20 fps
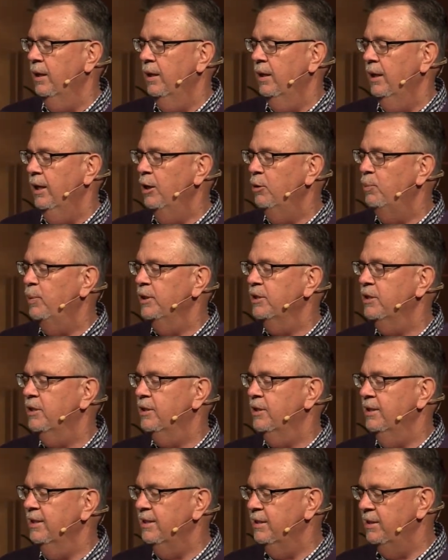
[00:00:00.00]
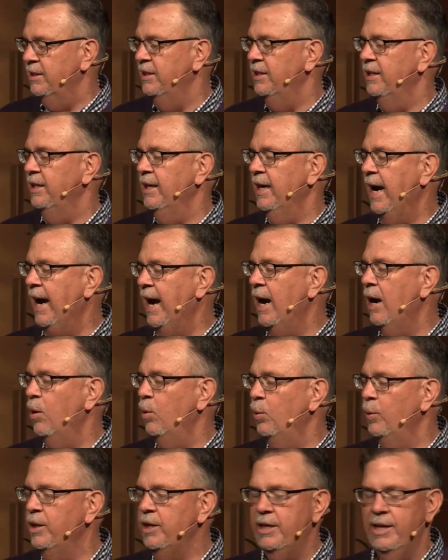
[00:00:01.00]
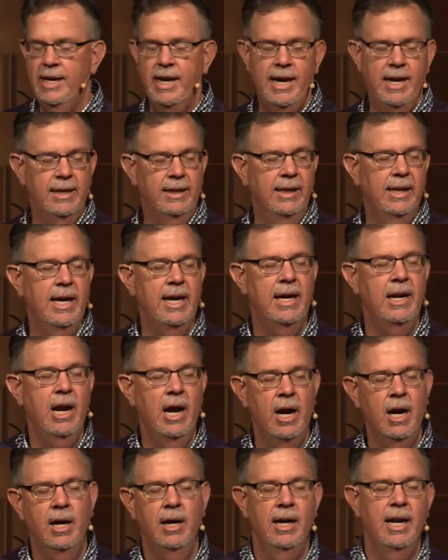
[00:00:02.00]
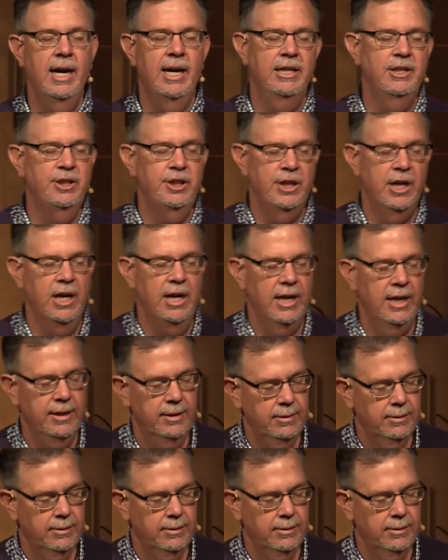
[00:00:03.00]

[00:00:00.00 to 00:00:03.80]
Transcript: Help us see how we can let our light shine.